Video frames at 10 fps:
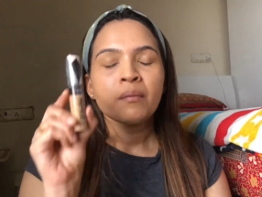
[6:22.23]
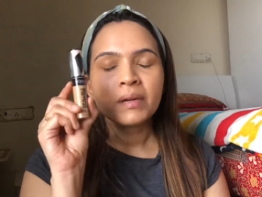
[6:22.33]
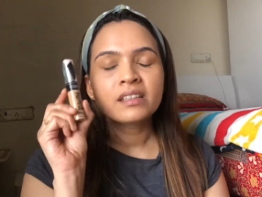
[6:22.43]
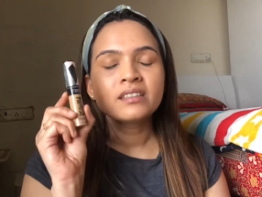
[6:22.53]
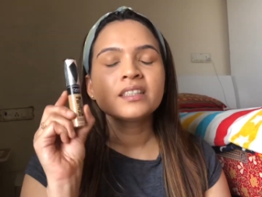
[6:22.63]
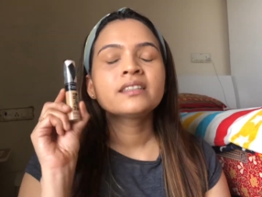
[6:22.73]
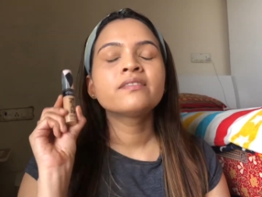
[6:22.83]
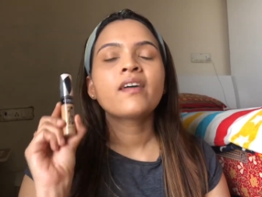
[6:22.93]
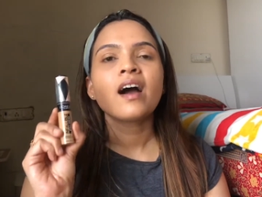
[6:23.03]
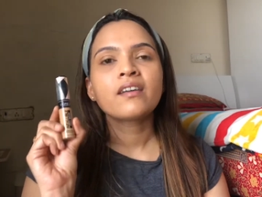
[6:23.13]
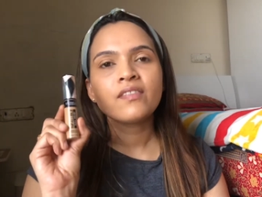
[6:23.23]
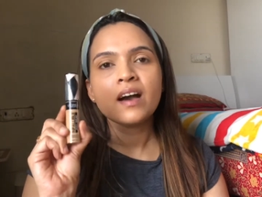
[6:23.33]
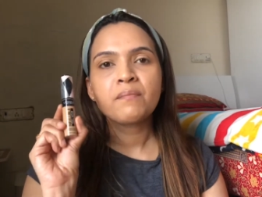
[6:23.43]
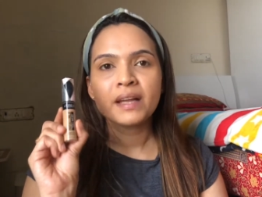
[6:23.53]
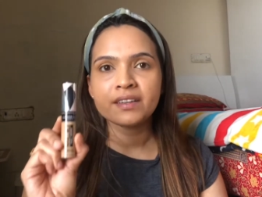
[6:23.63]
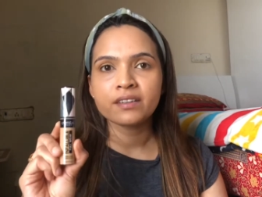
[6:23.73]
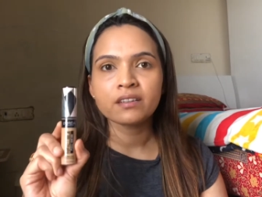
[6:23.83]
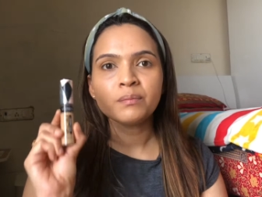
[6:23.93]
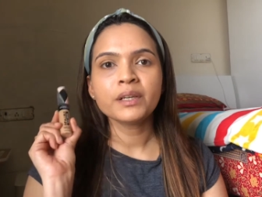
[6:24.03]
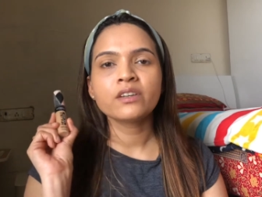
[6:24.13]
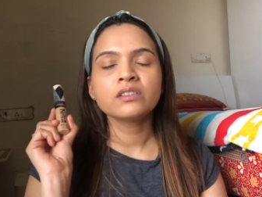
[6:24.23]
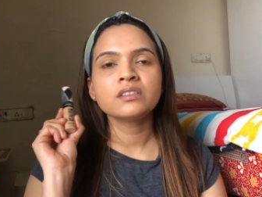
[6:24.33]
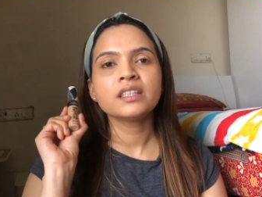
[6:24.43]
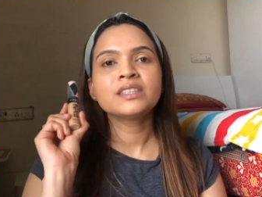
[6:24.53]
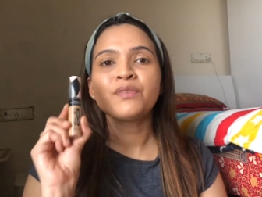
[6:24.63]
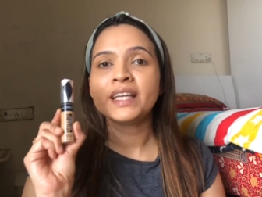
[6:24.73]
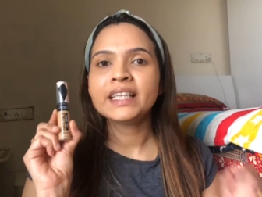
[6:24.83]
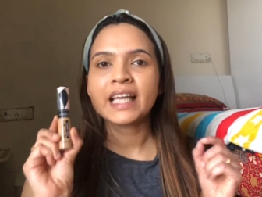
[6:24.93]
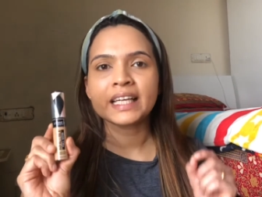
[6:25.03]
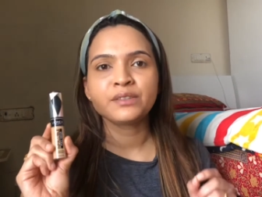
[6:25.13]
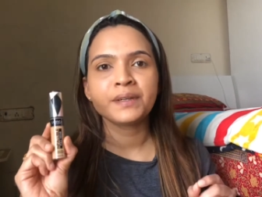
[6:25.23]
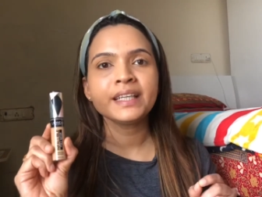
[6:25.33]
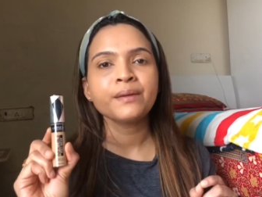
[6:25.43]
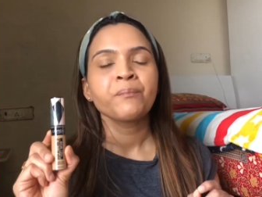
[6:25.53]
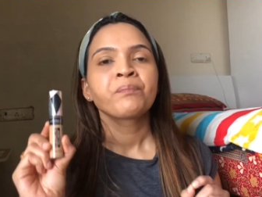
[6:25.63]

but this is far far better because it's very lightweight